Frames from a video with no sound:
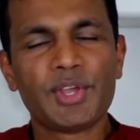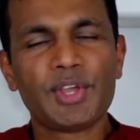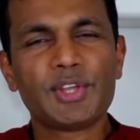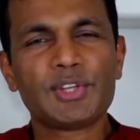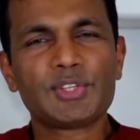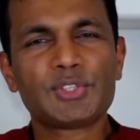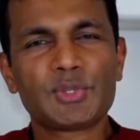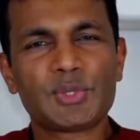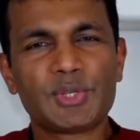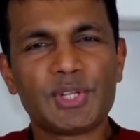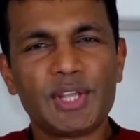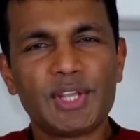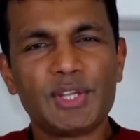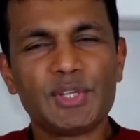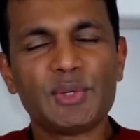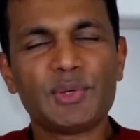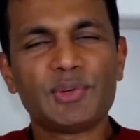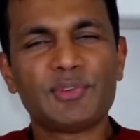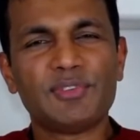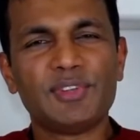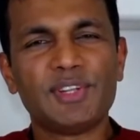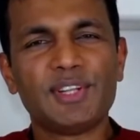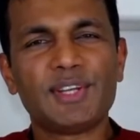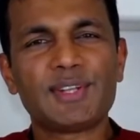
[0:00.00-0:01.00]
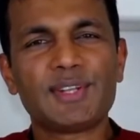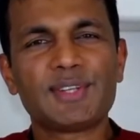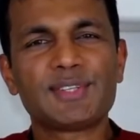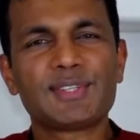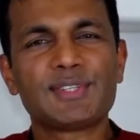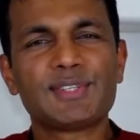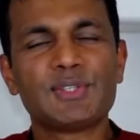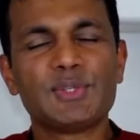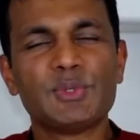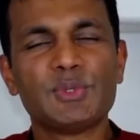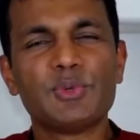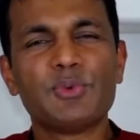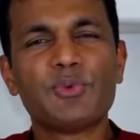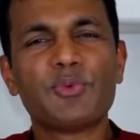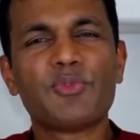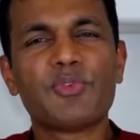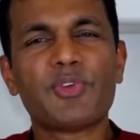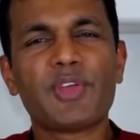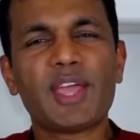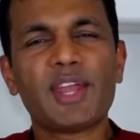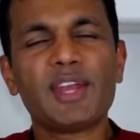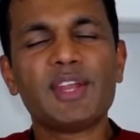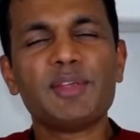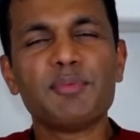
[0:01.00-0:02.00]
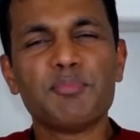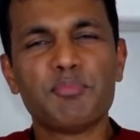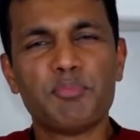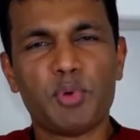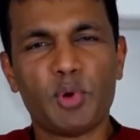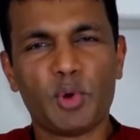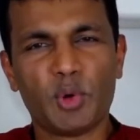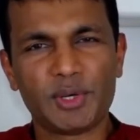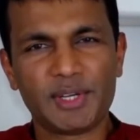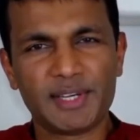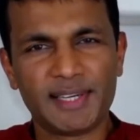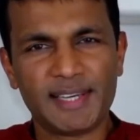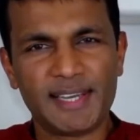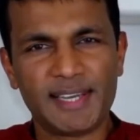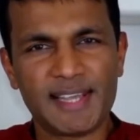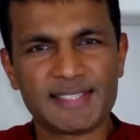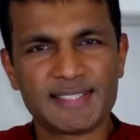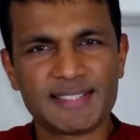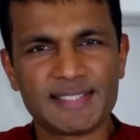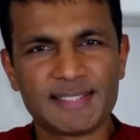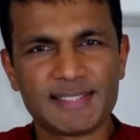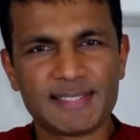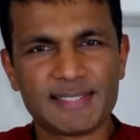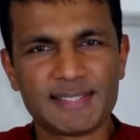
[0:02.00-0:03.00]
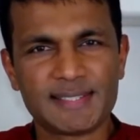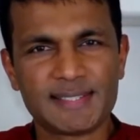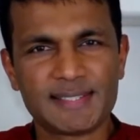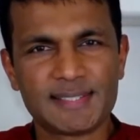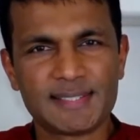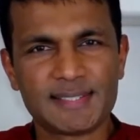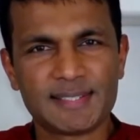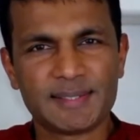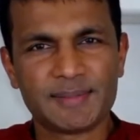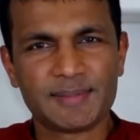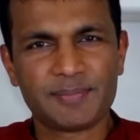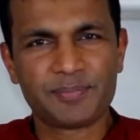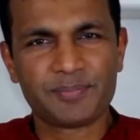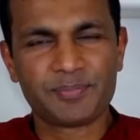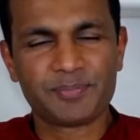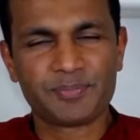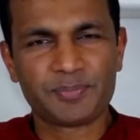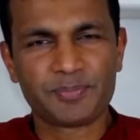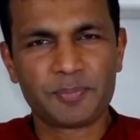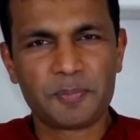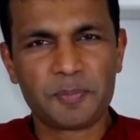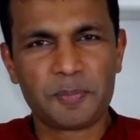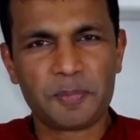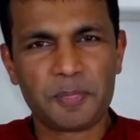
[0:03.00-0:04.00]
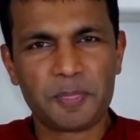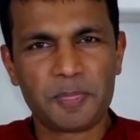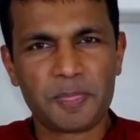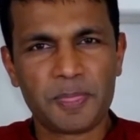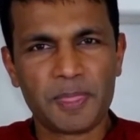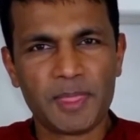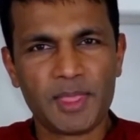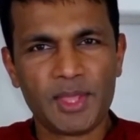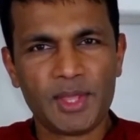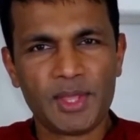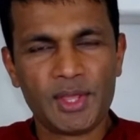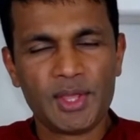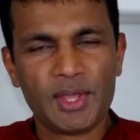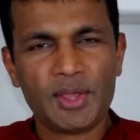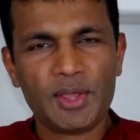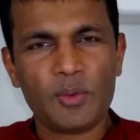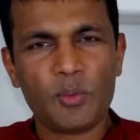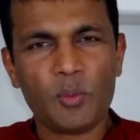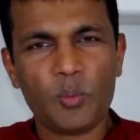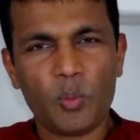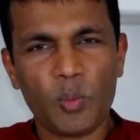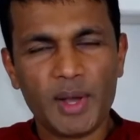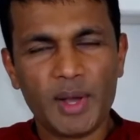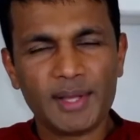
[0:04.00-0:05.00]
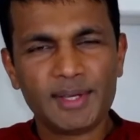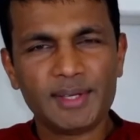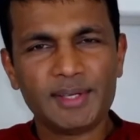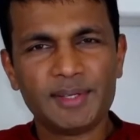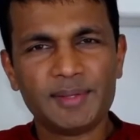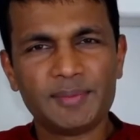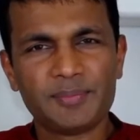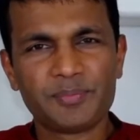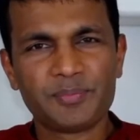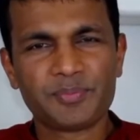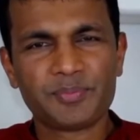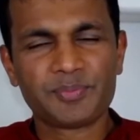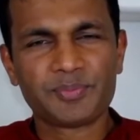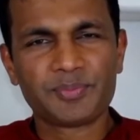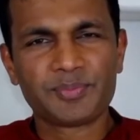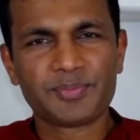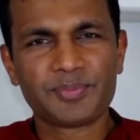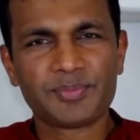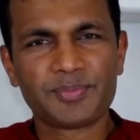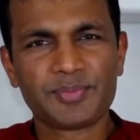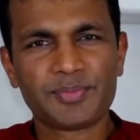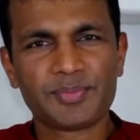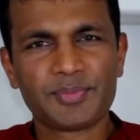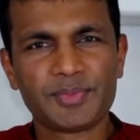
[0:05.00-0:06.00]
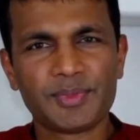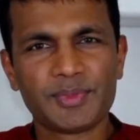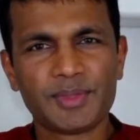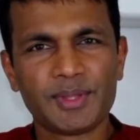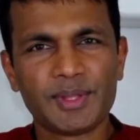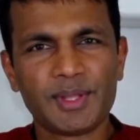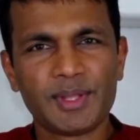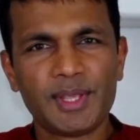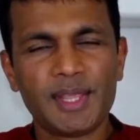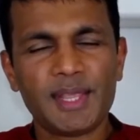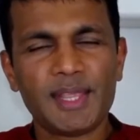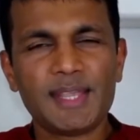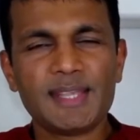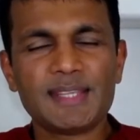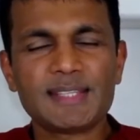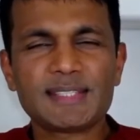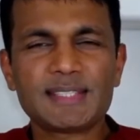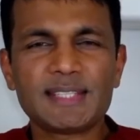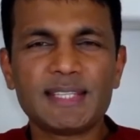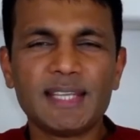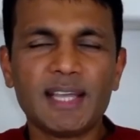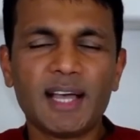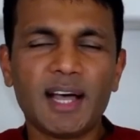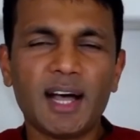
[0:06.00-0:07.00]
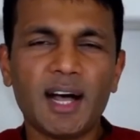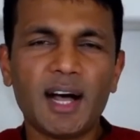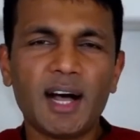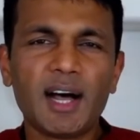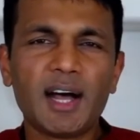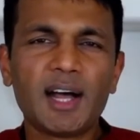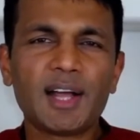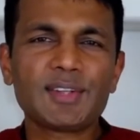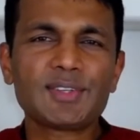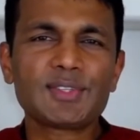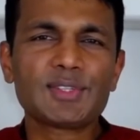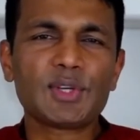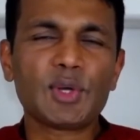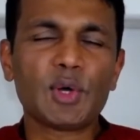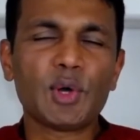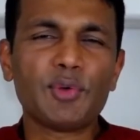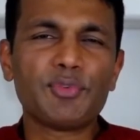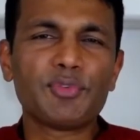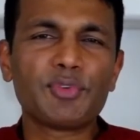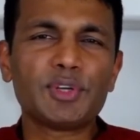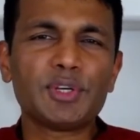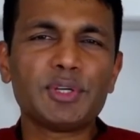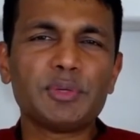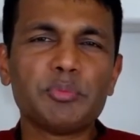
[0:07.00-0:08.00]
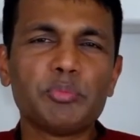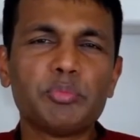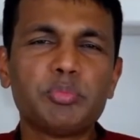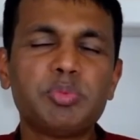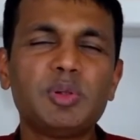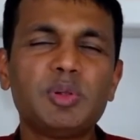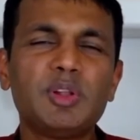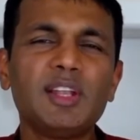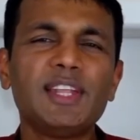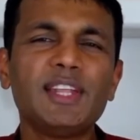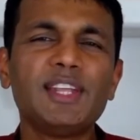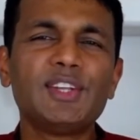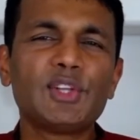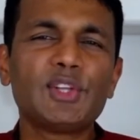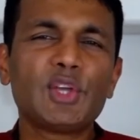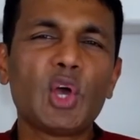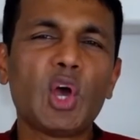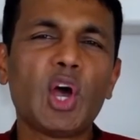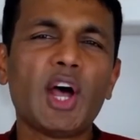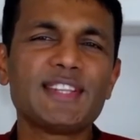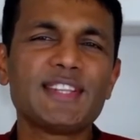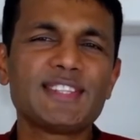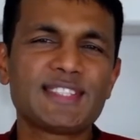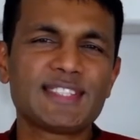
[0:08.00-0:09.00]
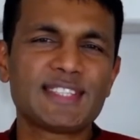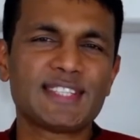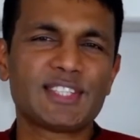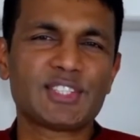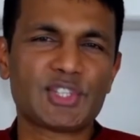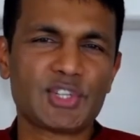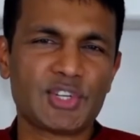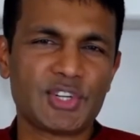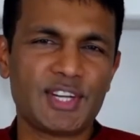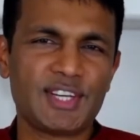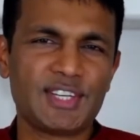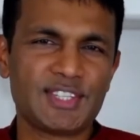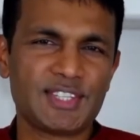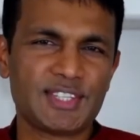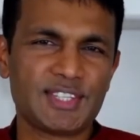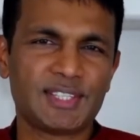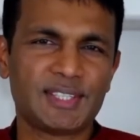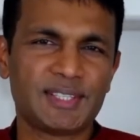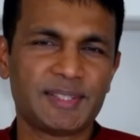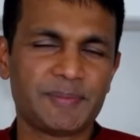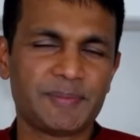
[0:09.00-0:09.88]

today you have learned two very important lessons. One is the art of complete concentration.